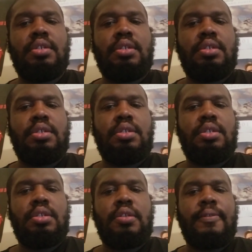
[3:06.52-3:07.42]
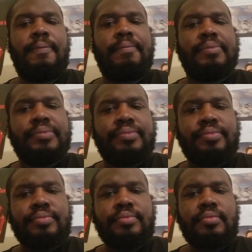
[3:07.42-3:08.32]

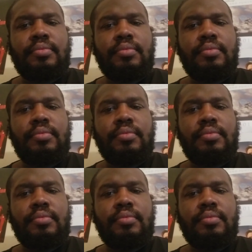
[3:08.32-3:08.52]
[no speech]